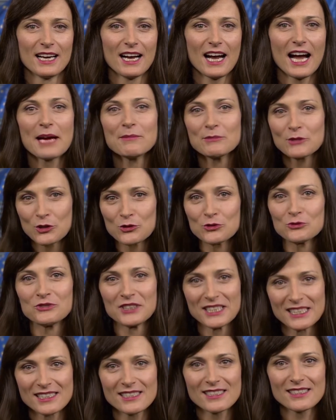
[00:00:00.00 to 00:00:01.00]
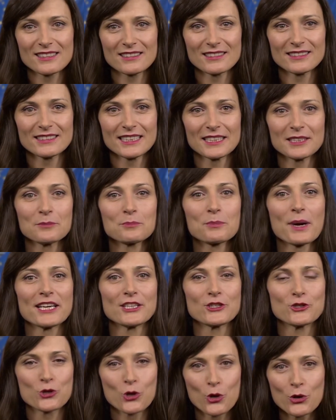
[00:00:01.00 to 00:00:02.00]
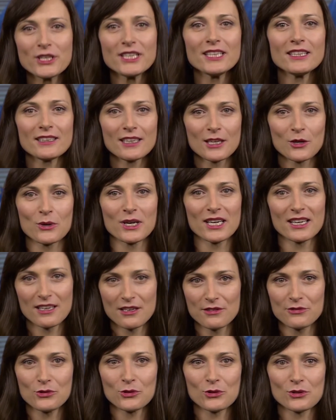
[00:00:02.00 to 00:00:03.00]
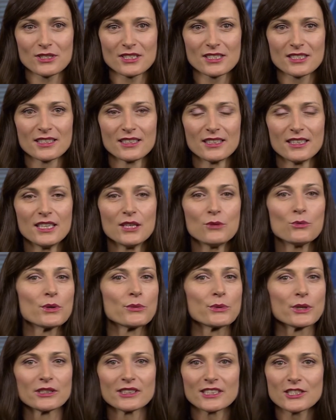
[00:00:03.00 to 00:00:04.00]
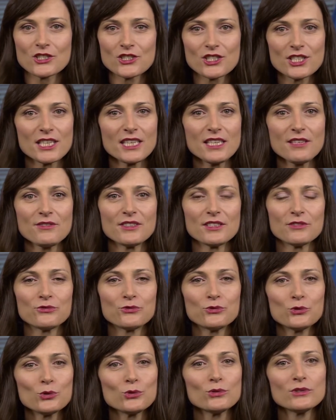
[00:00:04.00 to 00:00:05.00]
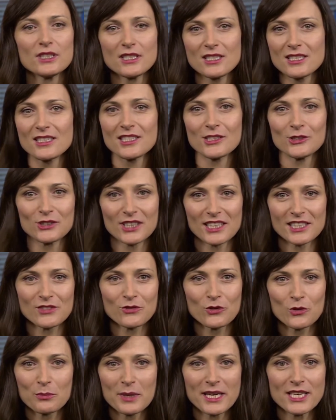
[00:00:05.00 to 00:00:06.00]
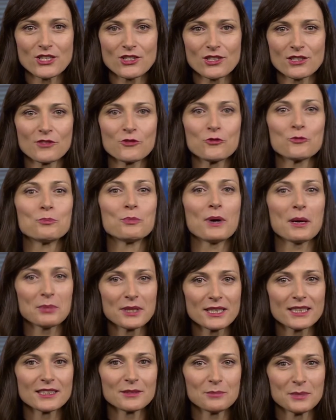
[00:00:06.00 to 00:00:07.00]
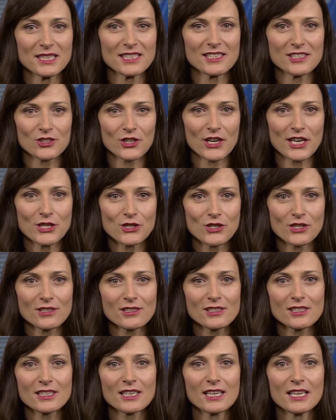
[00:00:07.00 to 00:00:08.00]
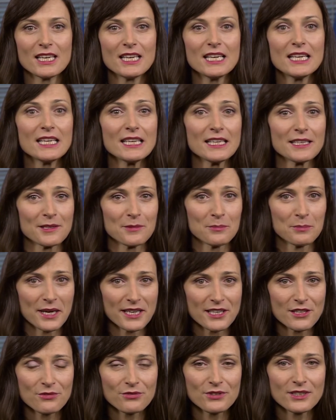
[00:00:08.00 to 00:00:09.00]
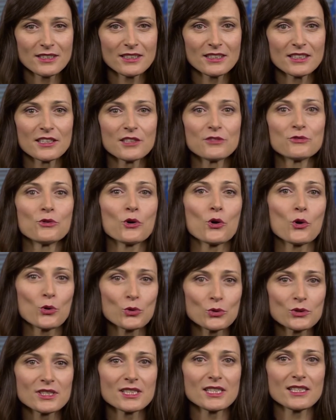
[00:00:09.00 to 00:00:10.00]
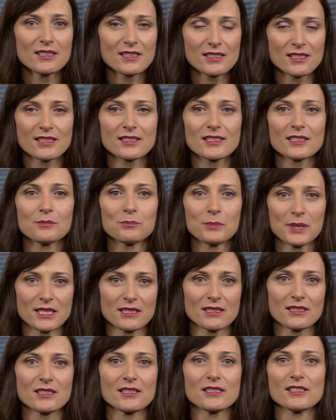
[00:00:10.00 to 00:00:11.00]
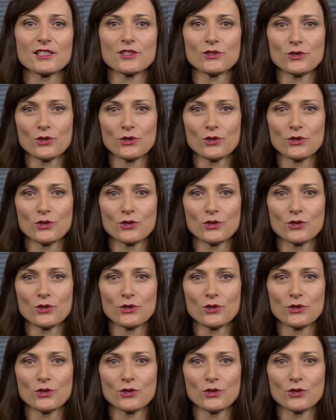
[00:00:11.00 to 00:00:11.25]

I'm convinced that by joining our efforts, we will achieve the full digital transformation of public administrations in the benefit of all citizens and businesses in